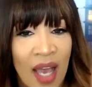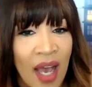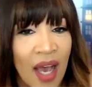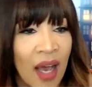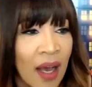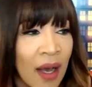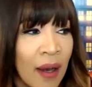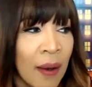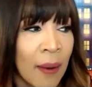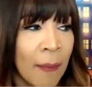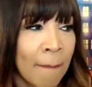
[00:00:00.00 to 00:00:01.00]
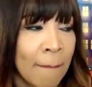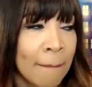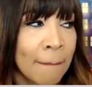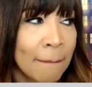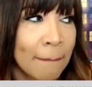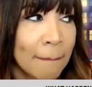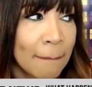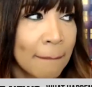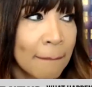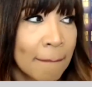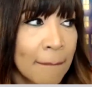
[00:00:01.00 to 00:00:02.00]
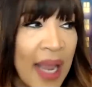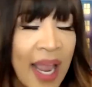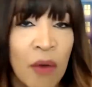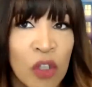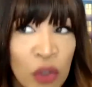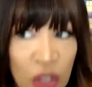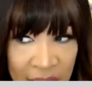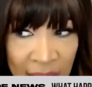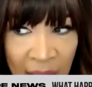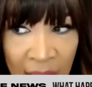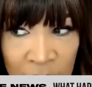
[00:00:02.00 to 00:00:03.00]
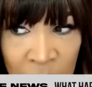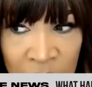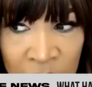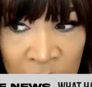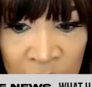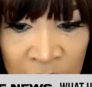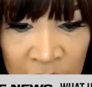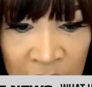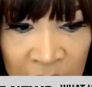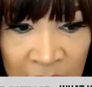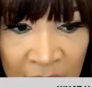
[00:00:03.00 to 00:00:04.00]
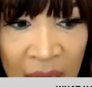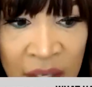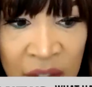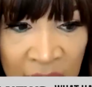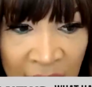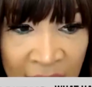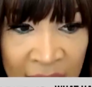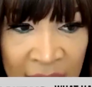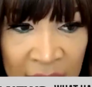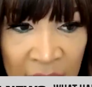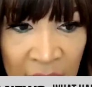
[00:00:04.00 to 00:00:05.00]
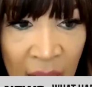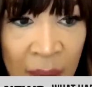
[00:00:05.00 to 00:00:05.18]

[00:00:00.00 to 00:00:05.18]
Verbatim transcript: time. And when you look at Hollywood and you're like, I'm